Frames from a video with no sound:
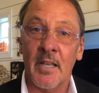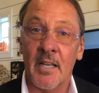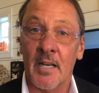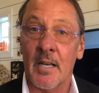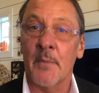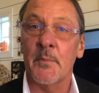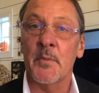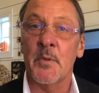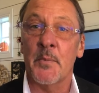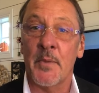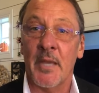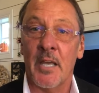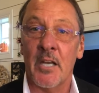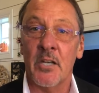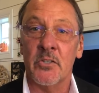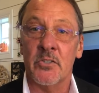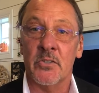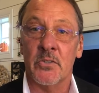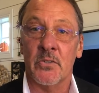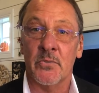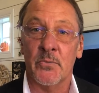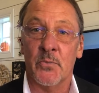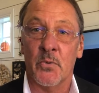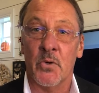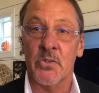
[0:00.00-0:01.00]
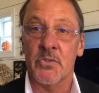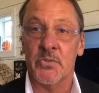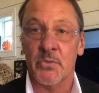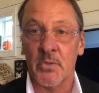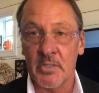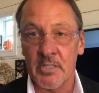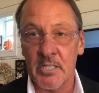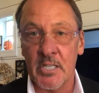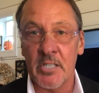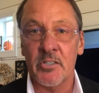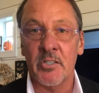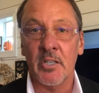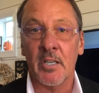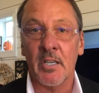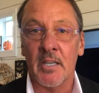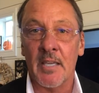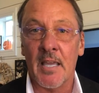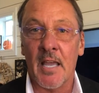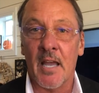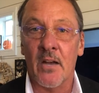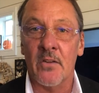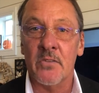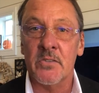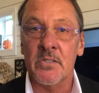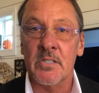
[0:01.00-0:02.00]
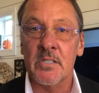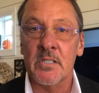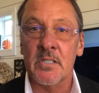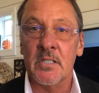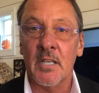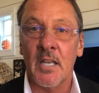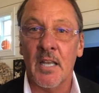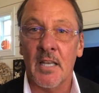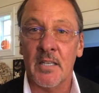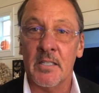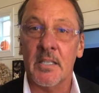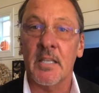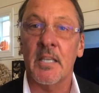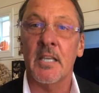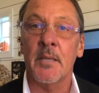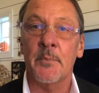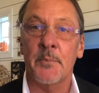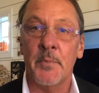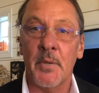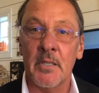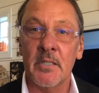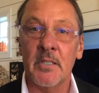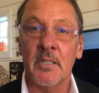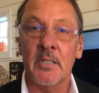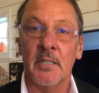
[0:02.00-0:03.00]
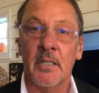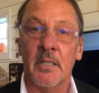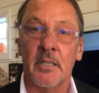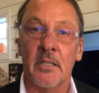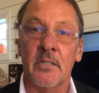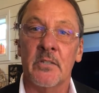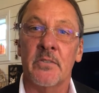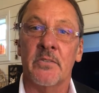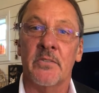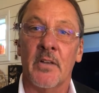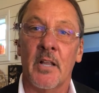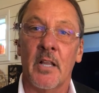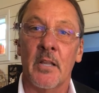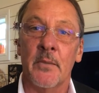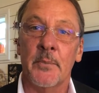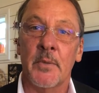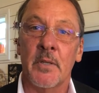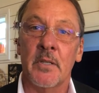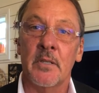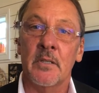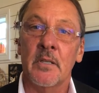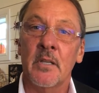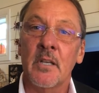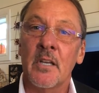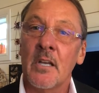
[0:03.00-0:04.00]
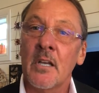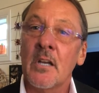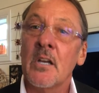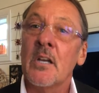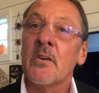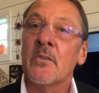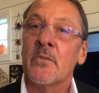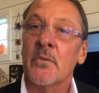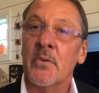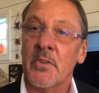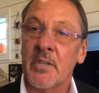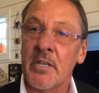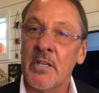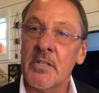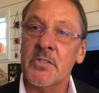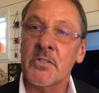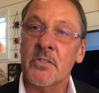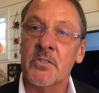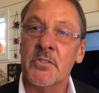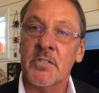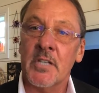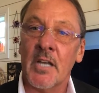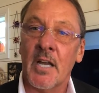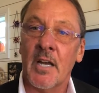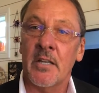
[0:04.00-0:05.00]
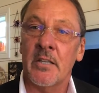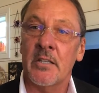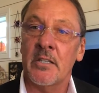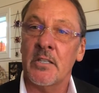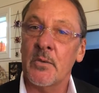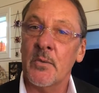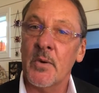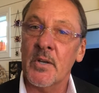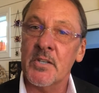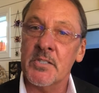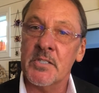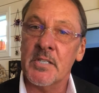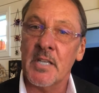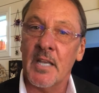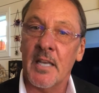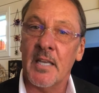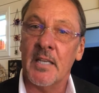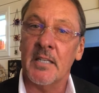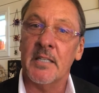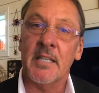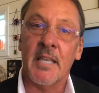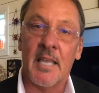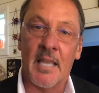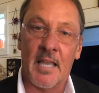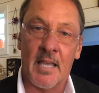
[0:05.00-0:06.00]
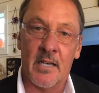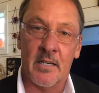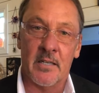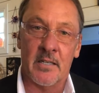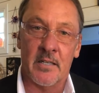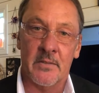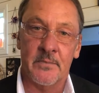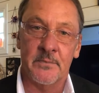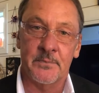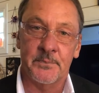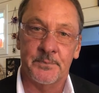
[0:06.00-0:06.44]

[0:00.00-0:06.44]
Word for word: and I'm the manager for strategic accounts and key opinion leader development for the eastern side of the USA and Canada.